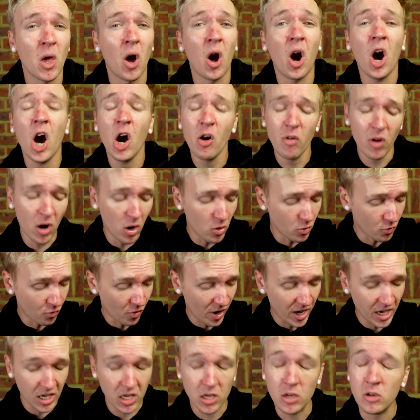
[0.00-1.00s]
Our old
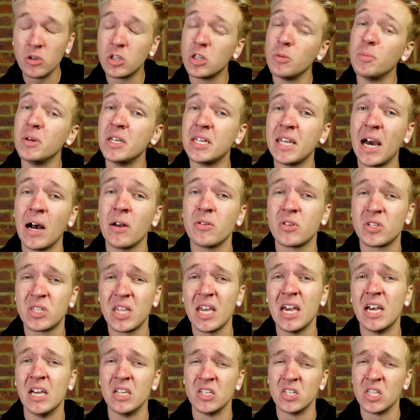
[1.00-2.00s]
rank used to be
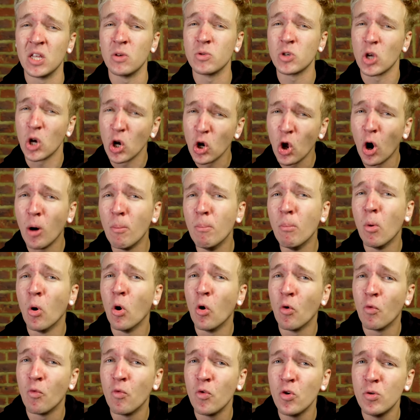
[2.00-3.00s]
downstairs and there was a lot
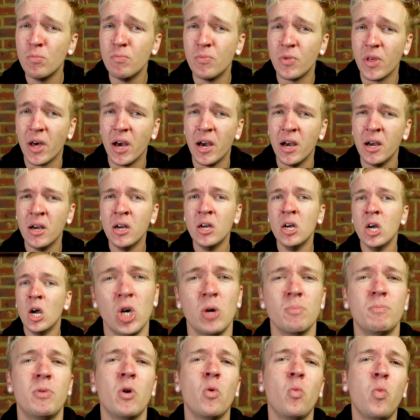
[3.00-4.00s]
more room there.
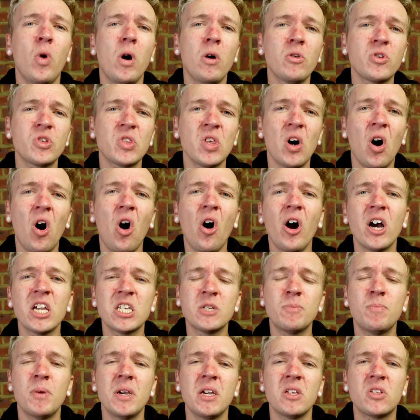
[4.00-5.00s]
But whilst the High
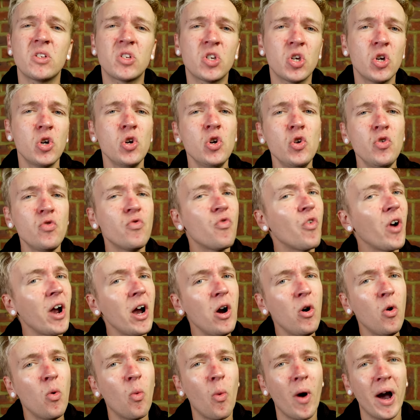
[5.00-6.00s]
Speed 2
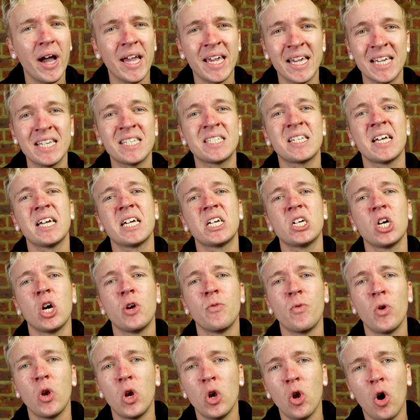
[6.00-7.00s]
railway is taking
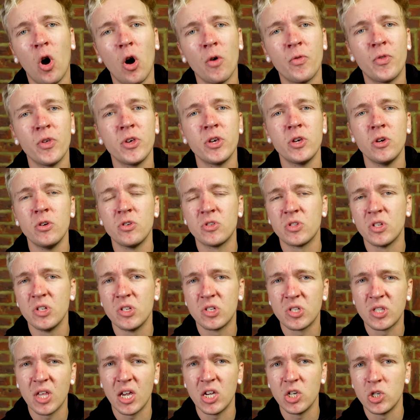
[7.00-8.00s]
over a lot of the Euston
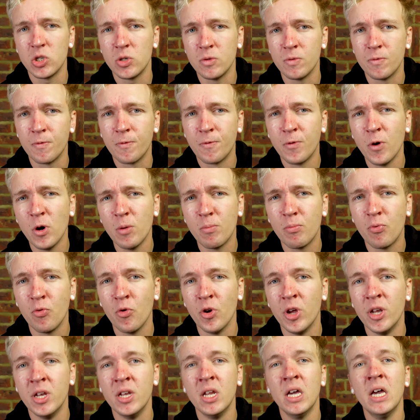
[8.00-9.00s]
station
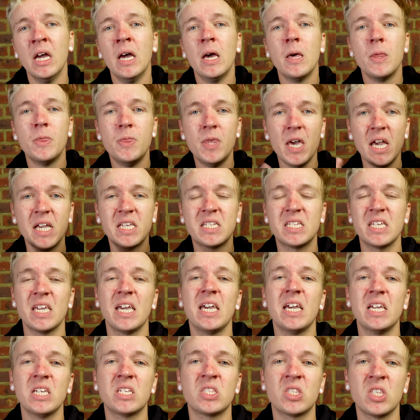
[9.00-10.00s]
footprint, this
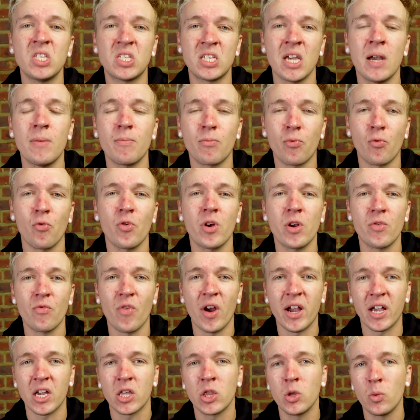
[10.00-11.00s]
is the temporary
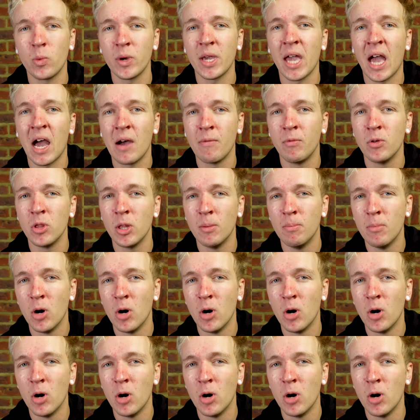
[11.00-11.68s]
rank that we have at the